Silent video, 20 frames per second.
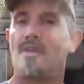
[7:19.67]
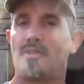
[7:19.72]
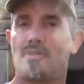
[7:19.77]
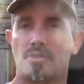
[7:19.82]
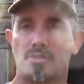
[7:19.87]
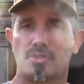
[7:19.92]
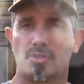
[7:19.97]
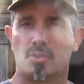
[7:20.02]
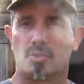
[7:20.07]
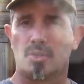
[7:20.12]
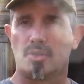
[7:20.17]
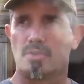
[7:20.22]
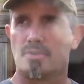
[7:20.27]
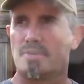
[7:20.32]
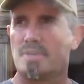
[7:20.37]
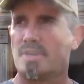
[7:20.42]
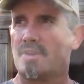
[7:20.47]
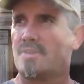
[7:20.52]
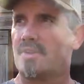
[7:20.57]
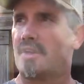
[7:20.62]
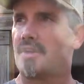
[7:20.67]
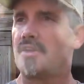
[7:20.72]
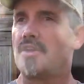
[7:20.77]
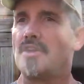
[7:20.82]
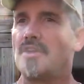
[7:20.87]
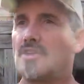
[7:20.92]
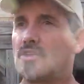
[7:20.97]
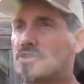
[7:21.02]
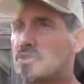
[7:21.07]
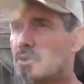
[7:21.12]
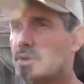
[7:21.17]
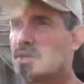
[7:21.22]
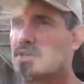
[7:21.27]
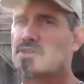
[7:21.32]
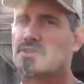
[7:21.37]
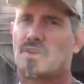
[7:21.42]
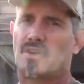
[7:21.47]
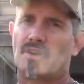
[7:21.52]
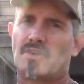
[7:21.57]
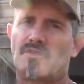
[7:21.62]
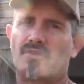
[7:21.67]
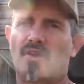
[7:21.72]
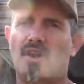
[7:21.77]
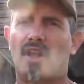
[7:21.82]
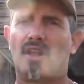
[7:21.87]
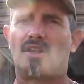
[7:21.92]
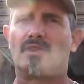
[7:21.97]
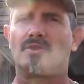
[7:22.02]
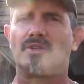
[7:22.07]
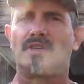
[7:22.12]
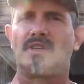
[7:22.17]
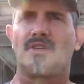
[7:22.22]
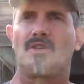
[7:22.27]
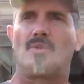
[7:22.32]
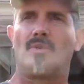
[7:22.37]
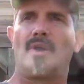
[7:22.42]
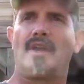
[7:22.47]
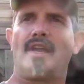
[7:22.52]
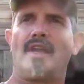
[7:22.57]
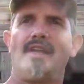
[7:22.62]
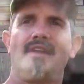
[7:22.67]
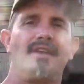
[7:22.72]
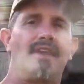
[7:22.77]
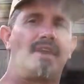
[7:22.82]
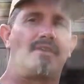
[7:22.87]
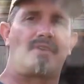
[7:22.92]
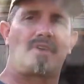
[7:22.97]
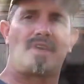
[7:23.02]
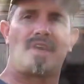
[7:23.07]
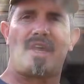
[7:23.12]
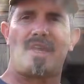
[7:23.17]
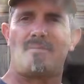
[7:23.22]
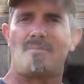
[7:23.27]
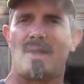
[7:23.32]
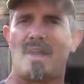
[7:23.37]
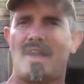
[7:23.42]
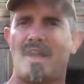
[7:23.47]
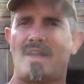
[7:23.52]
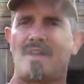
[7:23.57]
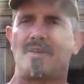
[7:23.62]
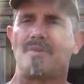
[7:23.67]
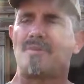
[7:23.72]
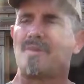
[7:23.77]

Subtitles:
There's no other deer there, so he started following it away, never came back.